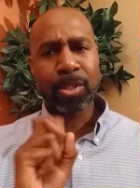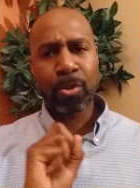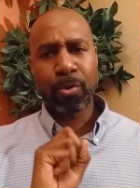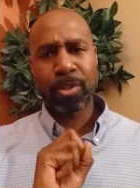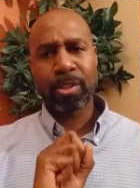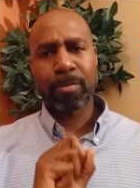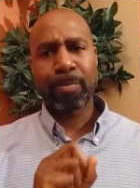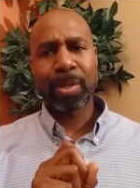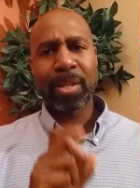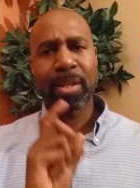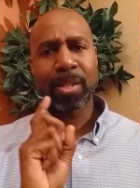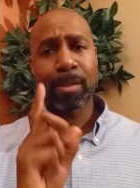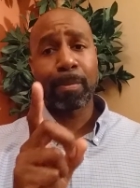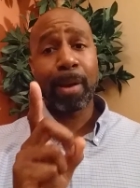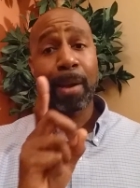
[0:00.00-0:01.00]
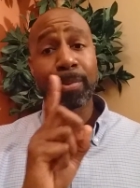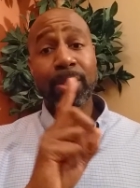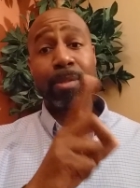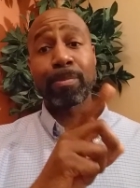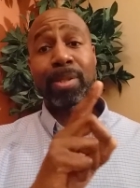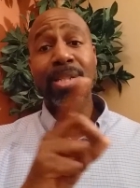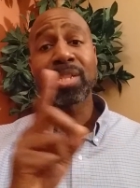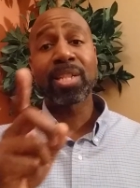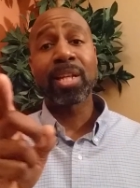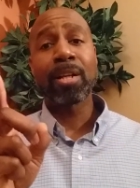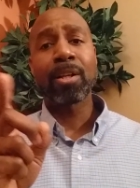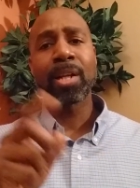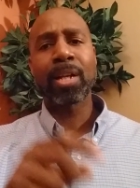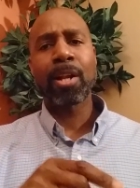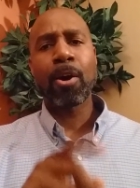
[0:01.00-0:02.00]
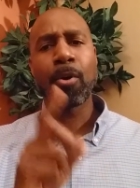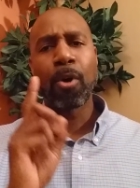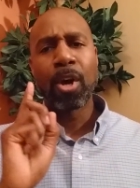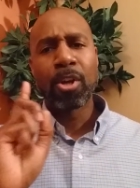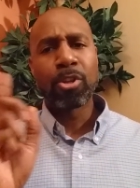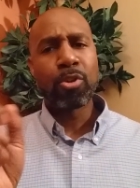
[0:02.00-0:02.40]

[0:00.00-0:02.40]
is going to speak because the Bible says, "Be still and know."